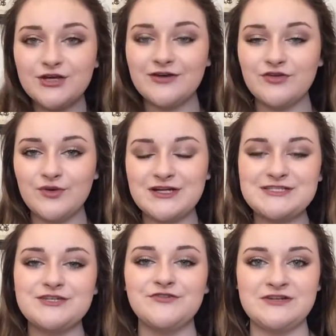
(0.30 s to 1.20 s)
everyone,
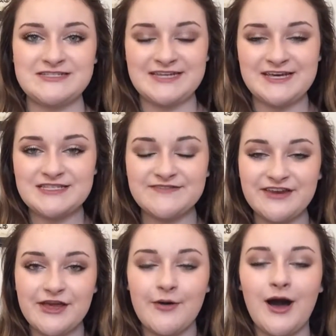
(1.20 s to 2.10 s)
so for today's
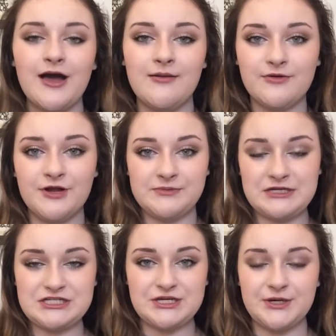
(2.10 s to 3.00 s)
video I'm going to be
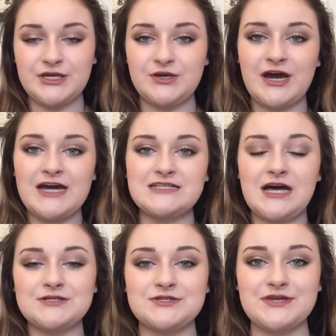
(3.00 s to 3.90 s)
showing you guys
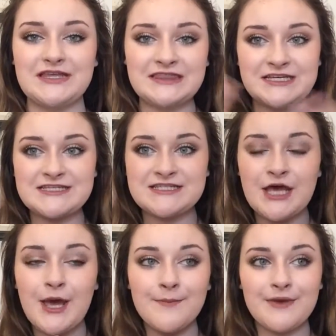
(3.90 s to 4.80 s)
how to get this
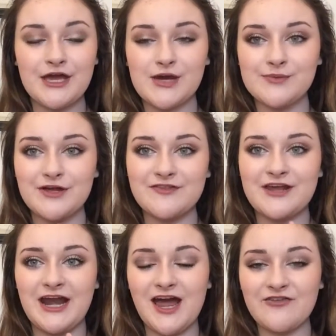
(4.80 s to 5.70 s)
makeup look that
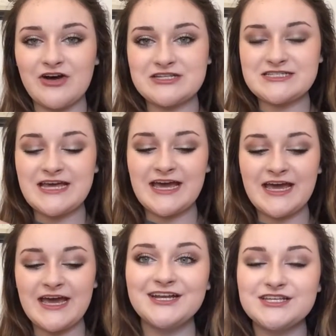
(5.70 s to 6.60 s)
I have on
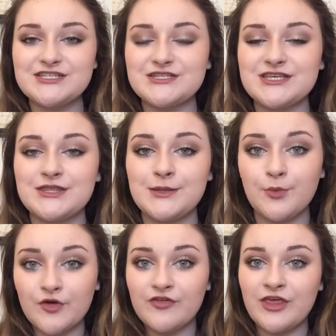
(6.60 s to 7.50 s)
today. It is using the
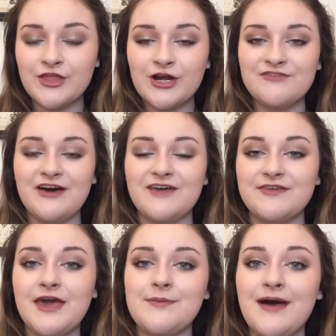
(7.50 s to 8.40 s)
Morphe
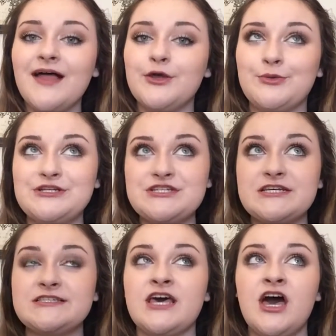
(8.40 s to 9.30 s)
35K palette, which
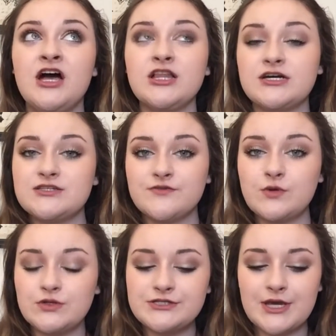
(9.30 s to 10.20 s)
is lots of
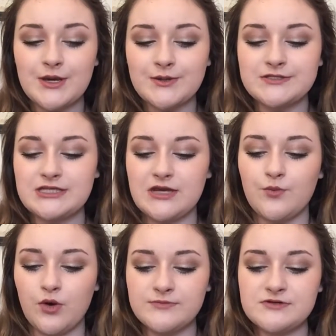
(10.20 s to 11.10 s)
cool tones and
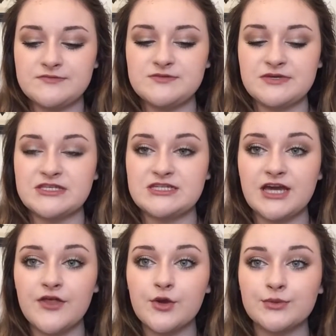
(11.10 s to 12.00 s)
warm tones mixed
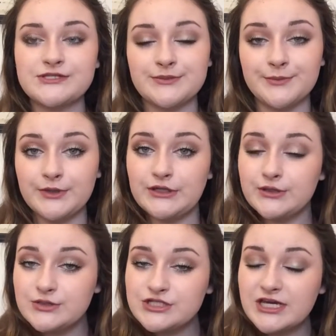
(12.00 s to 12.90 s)
together with some
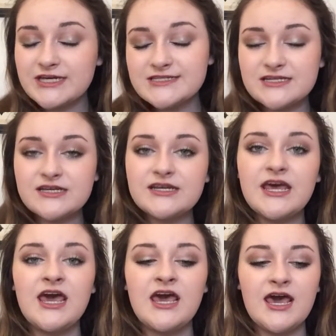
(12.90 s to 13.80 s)
blue shades in it,
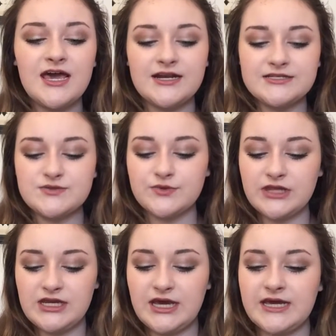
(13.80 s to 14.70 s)
and it's
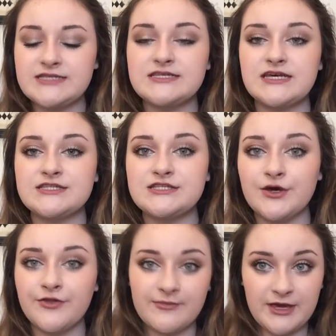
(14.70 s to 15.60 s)
really nice. And
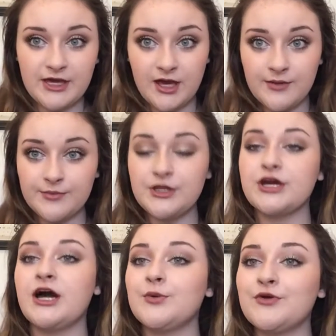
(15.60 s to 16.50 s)
so the makeup look
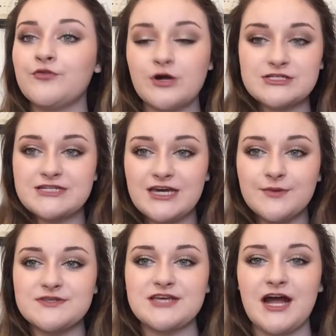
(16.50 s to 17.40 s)
I went for today
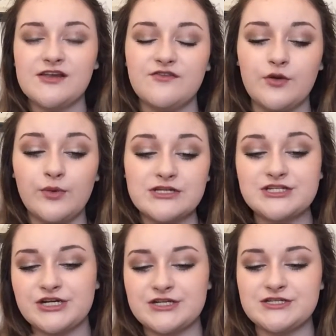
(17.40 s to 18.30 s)
was kind of a
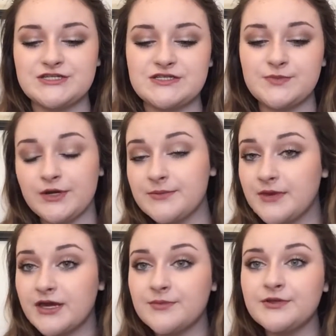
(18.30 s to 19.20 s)
winter into spring
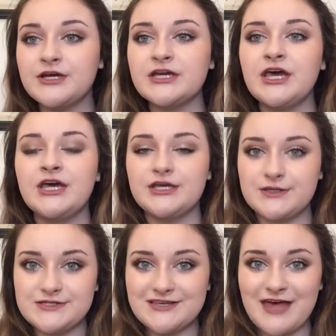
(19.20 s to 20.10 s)
makeup look
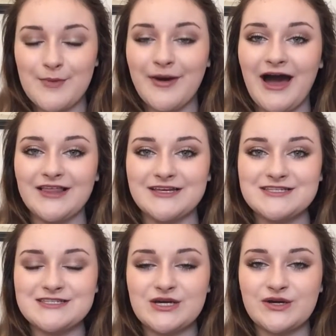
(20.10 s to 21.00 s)
using that palette.
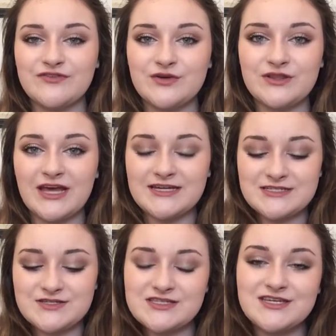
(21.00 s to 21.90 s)
So if you'd like
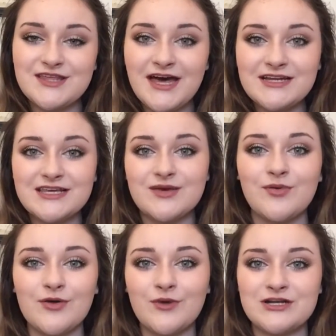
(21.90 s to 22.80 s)
to see that, keep
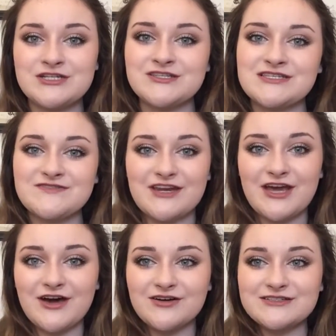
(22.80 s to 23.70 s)
on watching this
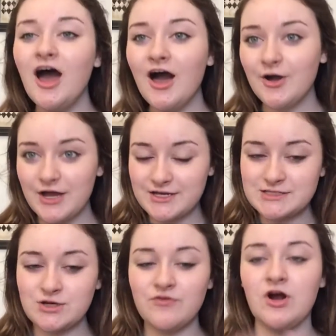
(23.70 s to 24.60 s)
video. Okay,
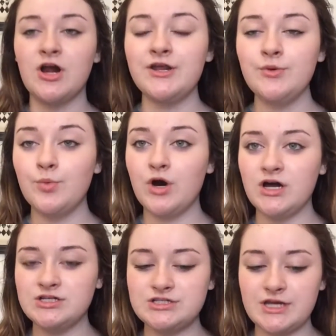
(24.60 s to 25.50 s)
so I've already
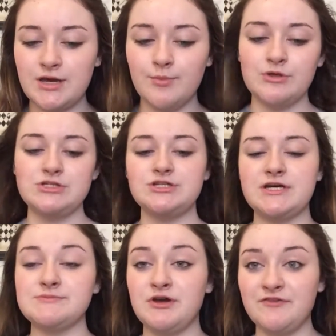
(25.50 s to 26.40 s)
washed and
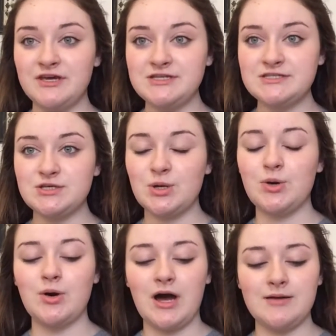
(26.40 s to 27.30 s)
moisturized my face, so
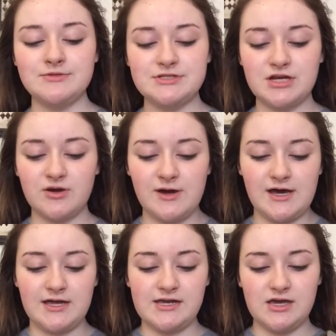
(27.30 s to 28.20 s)
I'm just gonna go
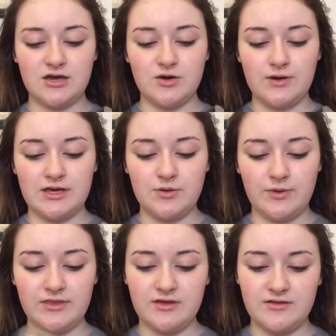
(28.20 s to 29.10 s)
ahead and go in
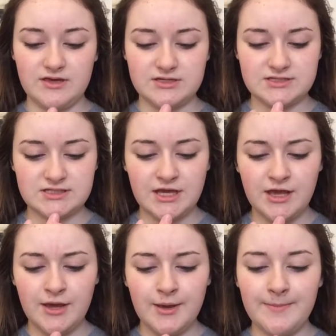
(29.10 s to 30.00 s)
with this
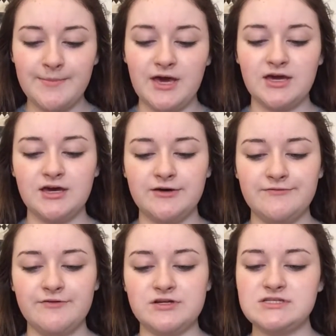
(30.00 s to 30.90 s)
Becca
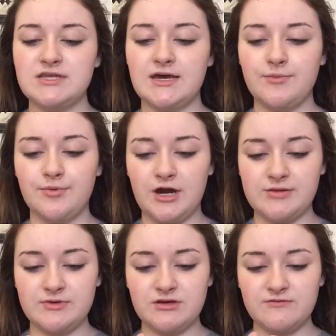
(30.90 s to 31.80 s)
First Light
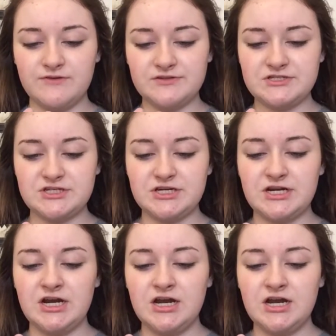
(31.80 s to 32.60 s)
Priming Filter.